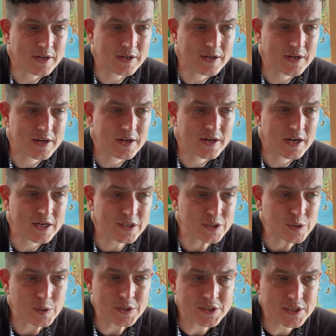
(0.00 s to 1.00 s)
in a
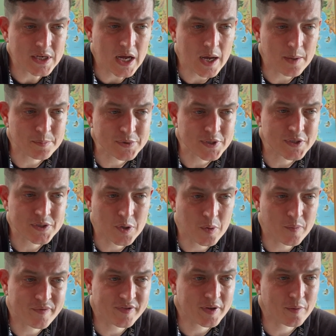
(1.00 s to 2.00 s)
short synopsis,
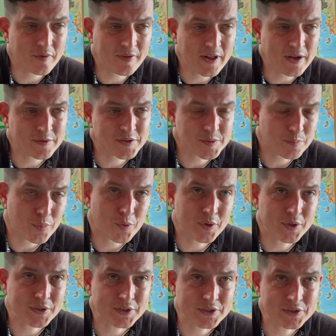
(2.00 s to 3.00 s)
hopefully without
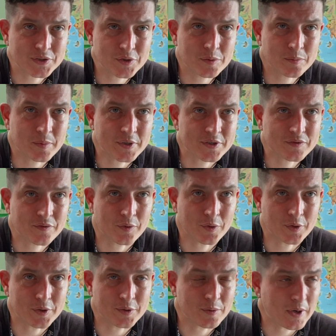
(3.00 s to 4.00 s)
spoiling too much
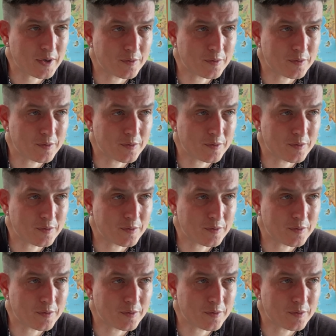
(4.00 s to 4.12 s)
for you,